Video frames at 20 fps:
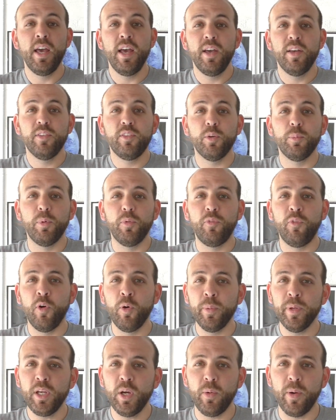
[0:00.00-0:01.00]
So before
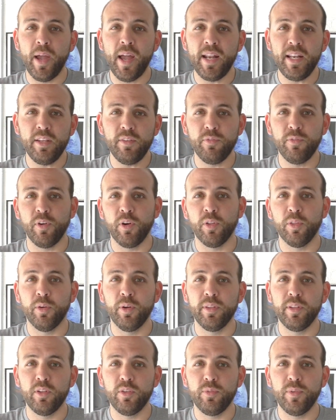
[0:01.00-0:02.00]
we go any further
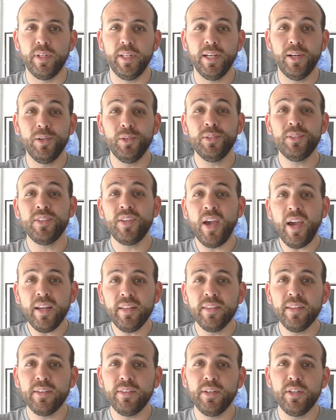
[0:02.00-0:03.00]
in this video,
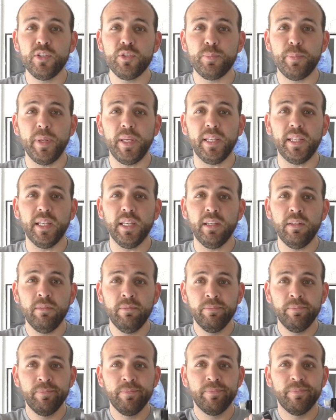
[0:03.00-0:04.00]
technically speaking,
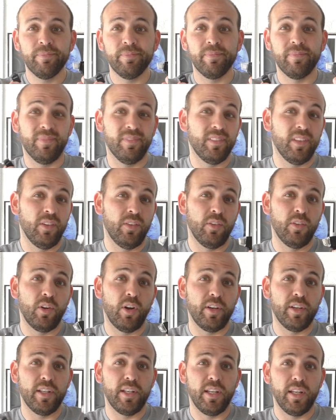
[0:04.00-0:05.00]
this is
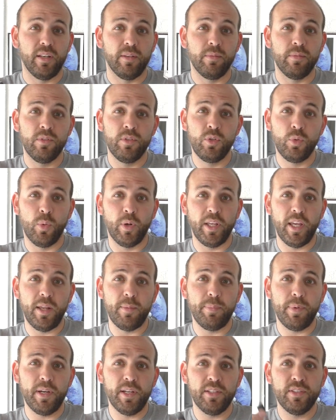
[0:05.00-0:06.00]
all you need.
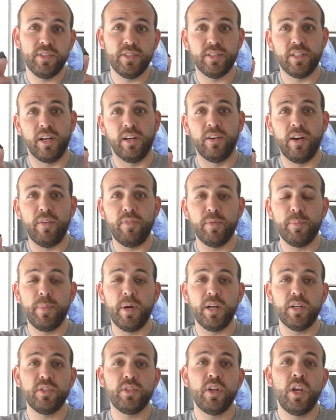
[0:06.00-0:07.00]
28 bucks, 11
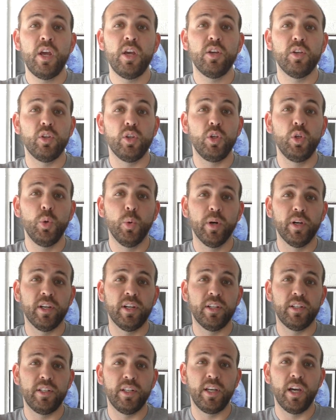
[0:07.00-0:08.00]
bucks, you are
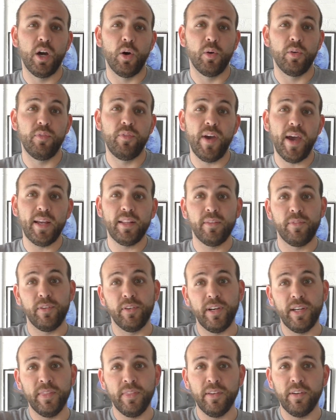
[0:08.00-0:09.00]
good to go. In fact, if you
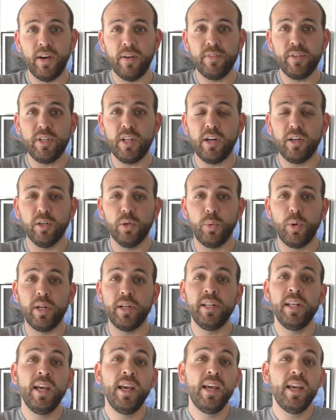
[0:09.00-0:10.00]
like the $11
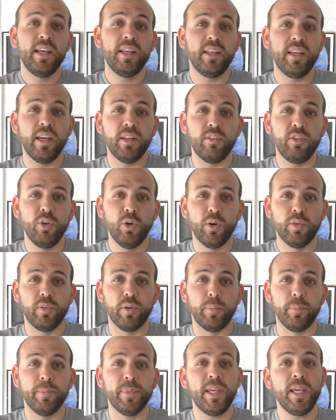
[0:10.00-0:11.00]
one, you get 2 of
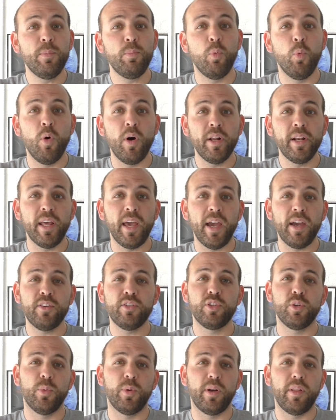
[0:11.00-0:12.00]
them. Keep one
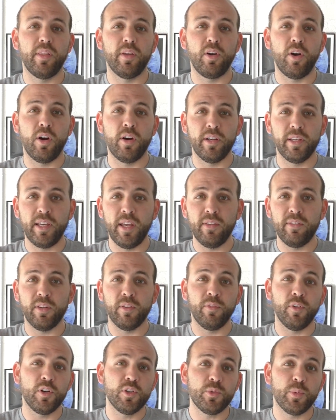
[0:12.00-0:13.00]
extra one in the car in case the
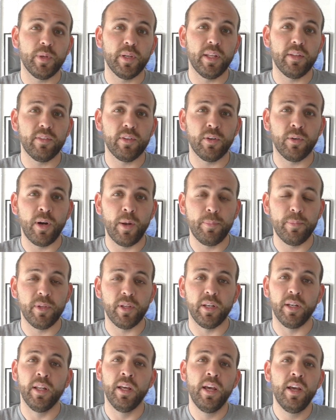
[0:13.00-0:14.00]
first one gets
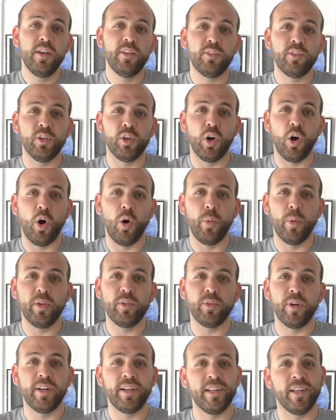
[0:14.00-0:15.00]
corrupted. So you're always
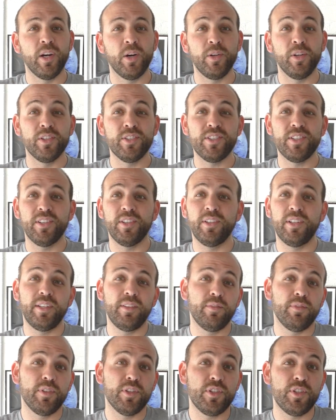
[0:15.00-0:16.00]
ready to go. You're still
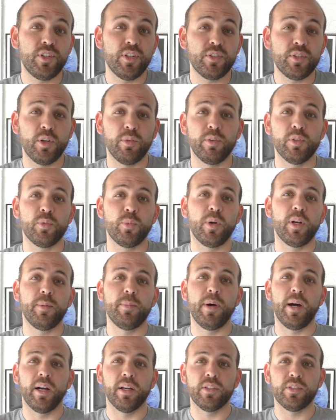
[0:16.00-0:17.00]
in for just over 20
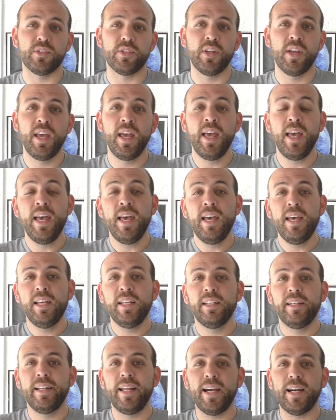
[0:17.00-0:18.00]
bucks.
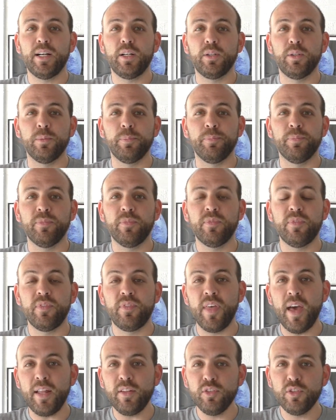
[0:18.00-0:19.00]
Now,
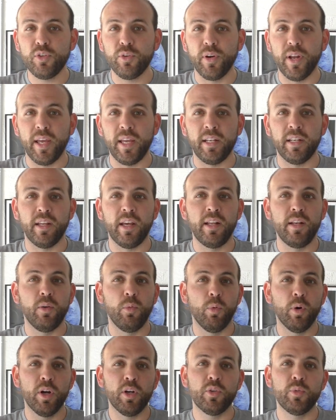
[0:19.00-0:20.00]
that's great, and it
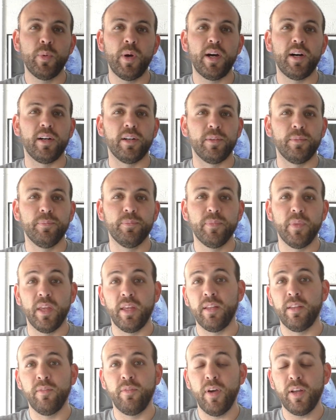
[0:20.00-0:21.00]
works well.
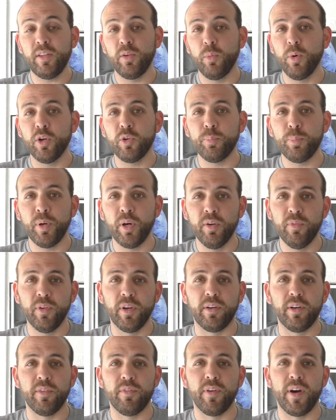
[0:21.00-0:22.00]
In fact, it works
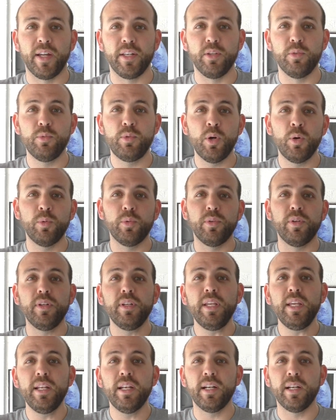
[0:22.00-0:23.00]
perfectly fine. You don't
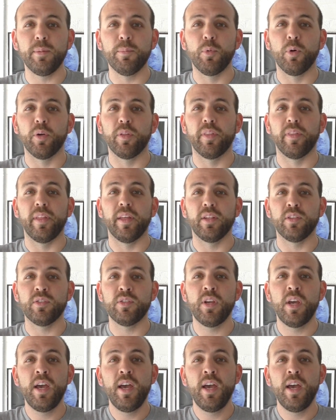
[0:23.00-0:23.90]
need any more than this.